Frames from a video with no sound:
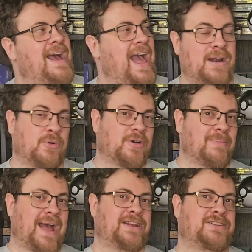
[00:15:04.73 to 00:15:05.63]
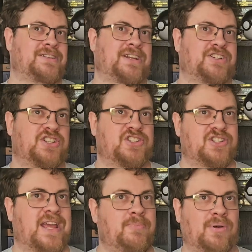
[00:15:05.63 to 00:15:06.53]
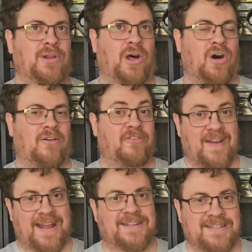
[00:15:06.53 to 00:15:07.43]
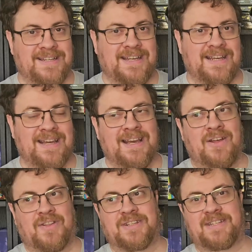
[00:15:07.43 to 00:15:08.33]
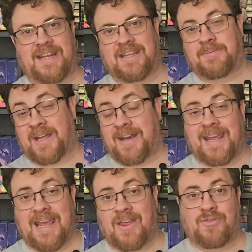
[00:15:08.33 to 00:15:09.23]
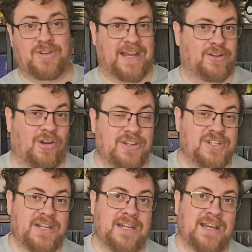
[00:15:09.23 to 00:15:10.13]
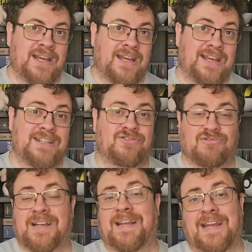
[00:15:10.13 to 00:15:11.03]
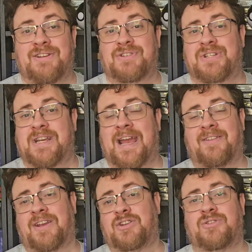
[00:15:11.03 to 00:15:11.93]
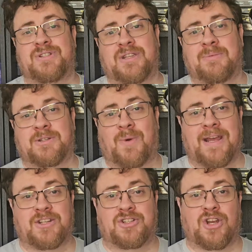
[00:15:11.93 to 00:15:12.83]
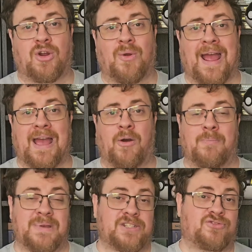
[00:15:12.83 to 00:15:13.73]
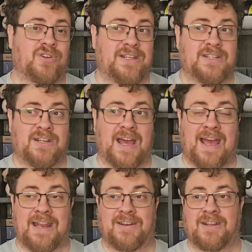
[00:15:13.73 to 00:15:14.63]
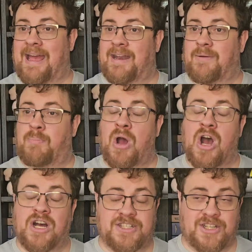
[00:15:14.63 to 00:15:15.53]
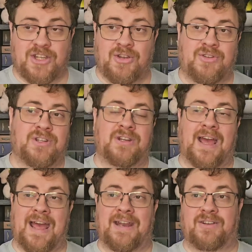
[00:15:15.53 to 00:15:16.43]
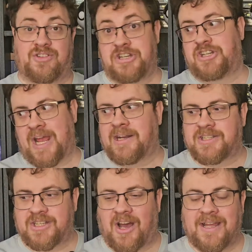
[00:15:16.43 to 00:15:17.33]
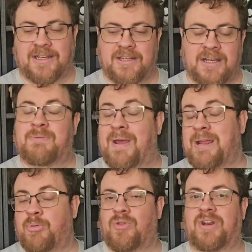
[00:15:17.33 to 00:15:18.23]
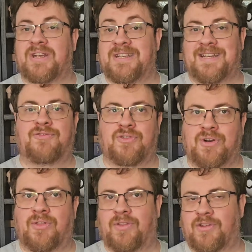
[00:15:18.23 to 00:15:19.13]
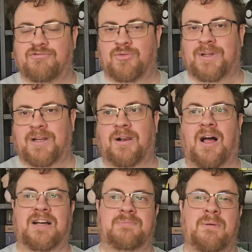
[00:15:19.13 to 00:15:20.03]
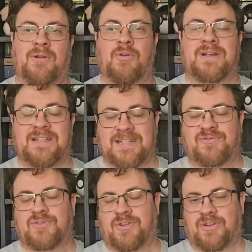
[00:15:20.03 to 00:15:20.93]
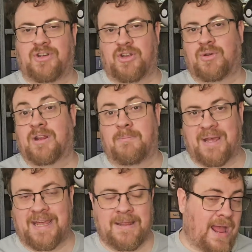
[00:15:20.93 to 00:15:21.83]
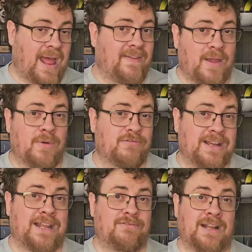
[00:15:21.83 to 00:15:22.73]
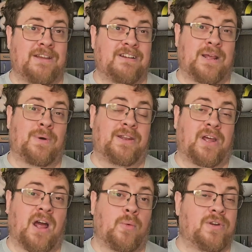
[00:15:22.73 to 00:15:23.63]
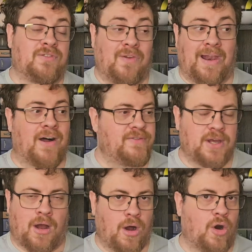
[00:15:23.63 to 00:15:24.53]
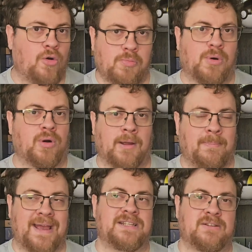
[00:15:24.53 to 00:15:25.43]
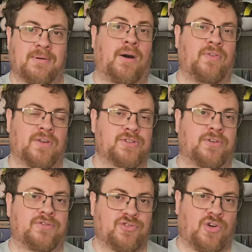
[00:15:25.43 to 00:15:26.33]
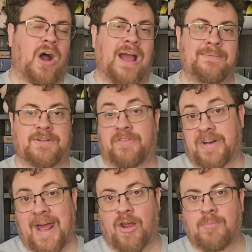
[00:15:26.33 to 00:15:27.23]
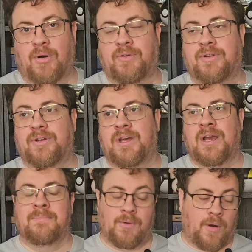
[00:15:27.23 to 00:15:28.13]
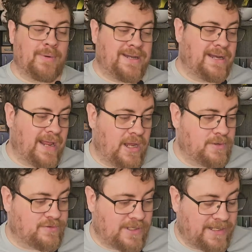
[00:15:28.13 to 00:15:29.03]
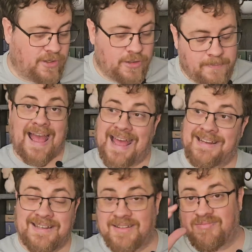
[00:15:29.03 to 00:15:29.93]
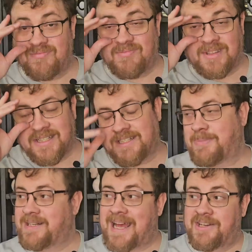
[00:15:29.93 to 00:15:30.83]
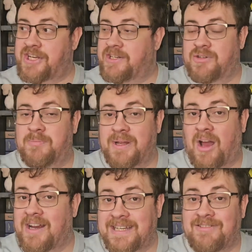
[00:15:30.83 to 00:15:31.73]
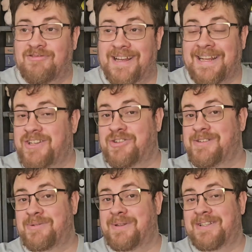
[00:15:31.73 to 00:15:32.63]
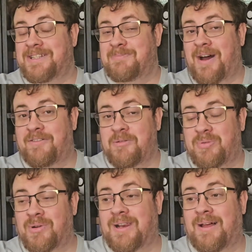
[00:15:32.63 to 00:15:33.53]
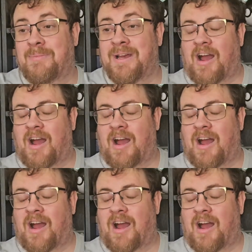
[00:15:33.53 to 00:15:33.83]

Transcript: Animal companions are such a staple of fantasy that seeing them done here through technology is really interesting, and then using them as a way to show how mistreated and persecuted and genocided people that are different than the ruling class, people who are different than you, can be. And they were really, really, really well done. I would have loved a whole book based upon the sort of tribes of the nanobonded, but what we did get here was really good. And this is a bit tangential, but I did really enjoy doing this as part of the book club.